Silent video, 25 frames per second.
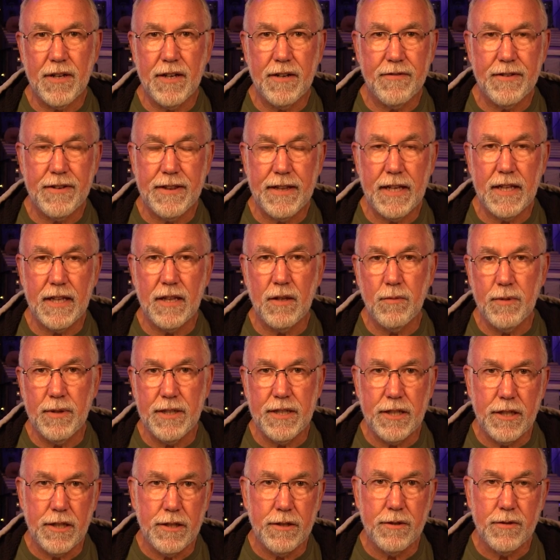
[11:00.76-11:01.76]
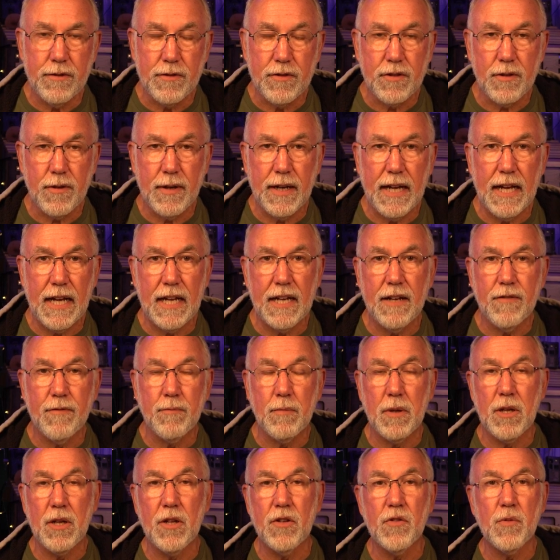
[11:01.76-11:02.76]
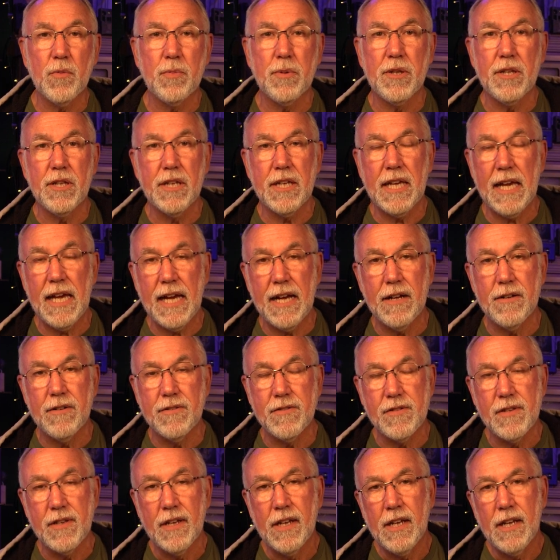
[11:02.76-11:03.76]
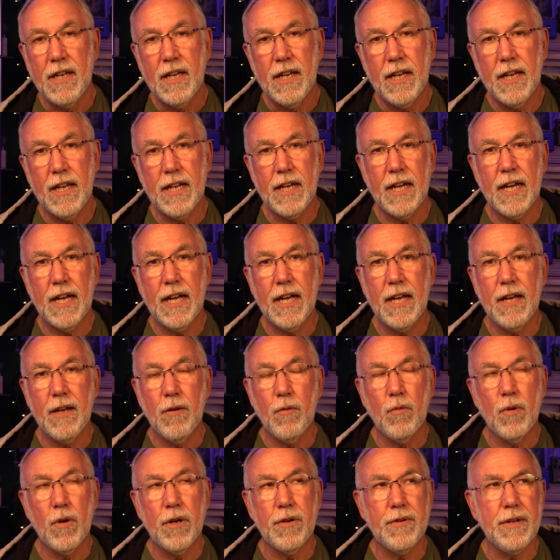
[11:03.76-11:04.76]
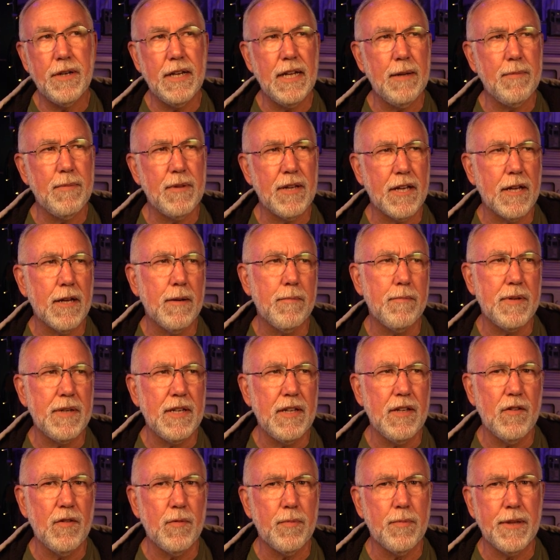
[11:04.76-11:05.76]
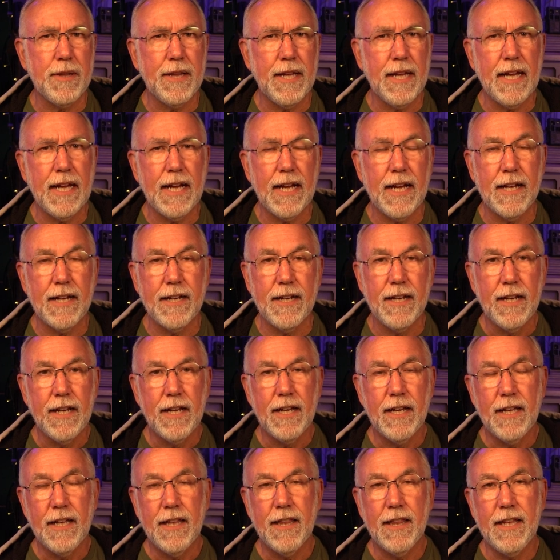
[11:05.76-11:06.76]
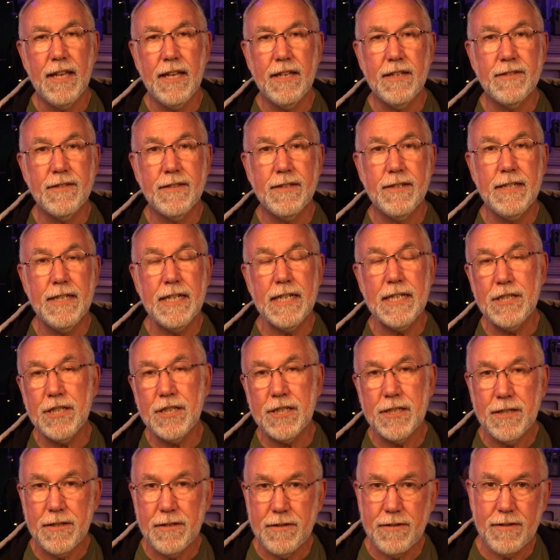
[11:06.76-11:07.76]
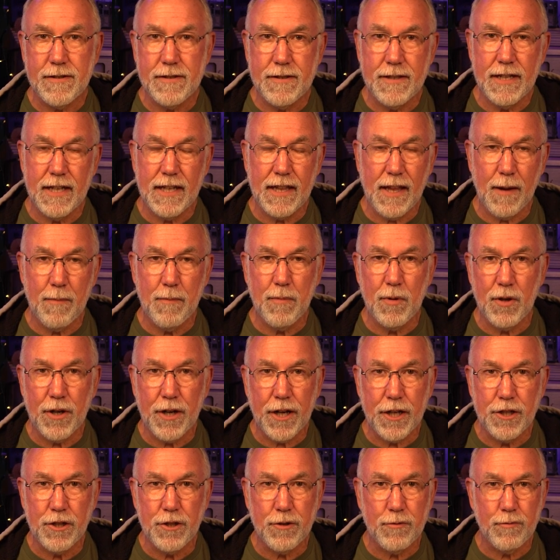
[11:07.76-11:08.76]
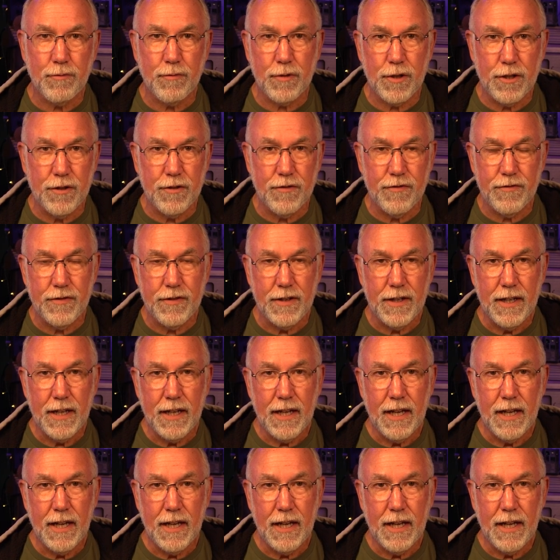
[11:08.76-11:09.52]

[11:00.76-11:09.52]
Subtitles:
on everything that we do. So I had to have multiple accounts. And I won't name the companies, but they had these dishes that they put on your roof.